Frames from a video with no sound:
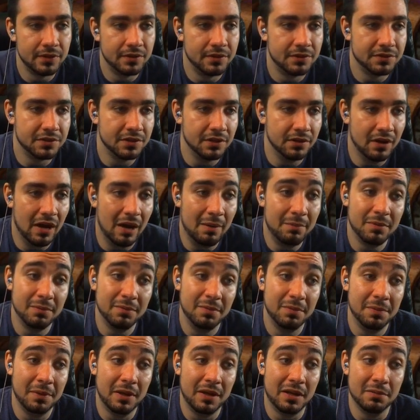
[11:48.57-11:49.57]
So I'm going to
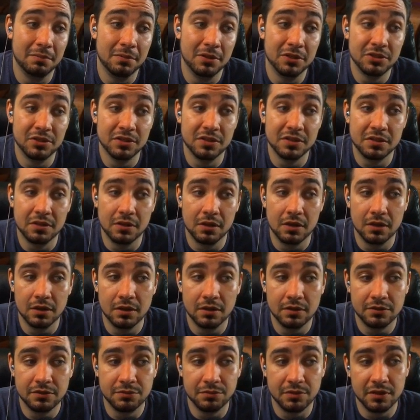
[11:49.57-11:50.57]
be playing a bunch of this card.
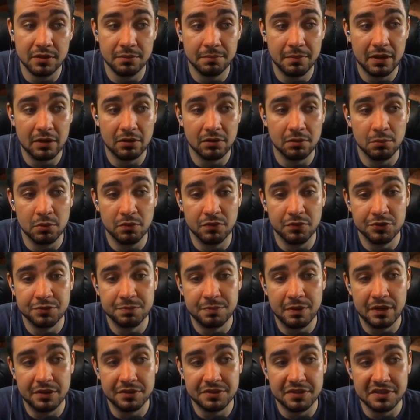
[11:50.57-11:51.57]
It's one of the better removal
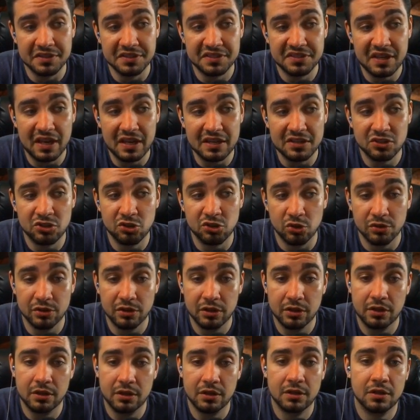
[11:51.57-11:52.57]
spells in the set,
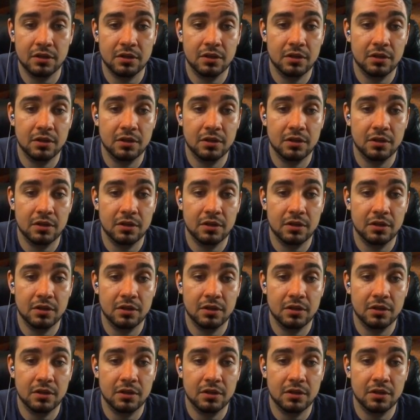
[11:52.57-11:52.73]
certainly,